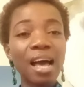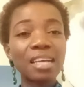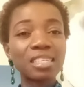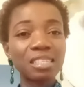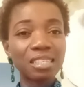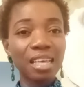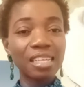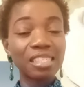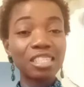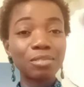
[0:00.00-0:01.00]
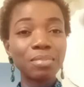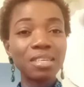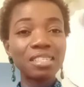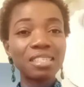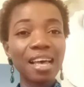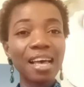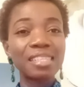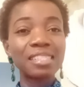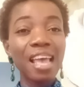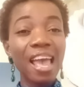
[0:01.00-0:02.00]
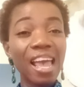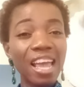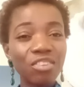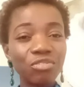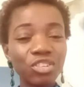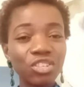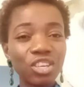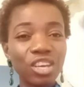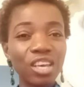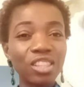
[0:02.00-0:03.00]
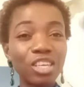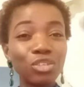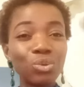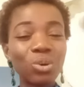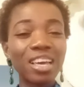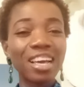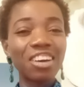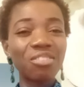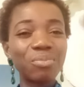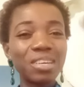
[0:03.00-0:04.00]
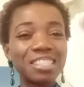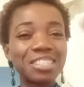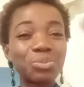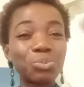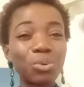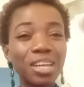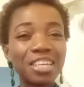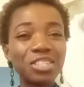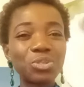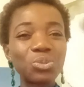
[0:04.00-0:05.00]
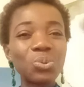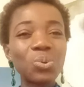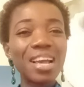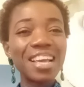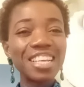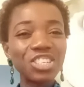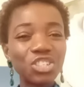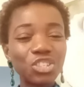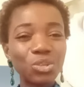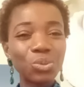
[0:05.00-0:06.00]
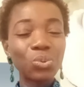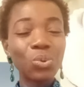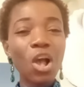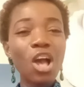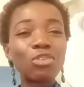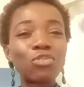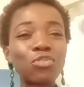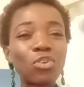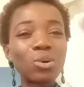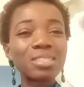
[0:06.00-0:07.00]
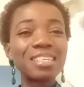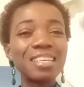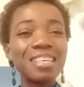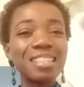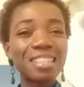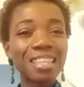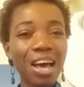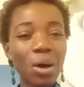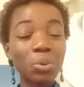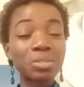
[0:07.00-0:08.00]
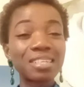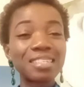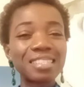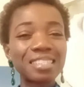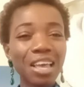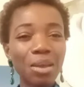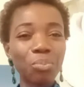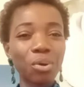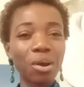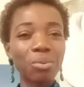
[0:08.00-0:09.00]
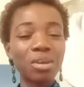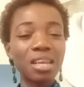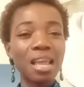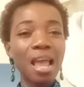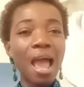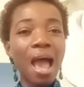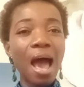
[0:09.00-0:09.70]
as it stands, it means that every year the UK government is willing to issue 40,000 temporary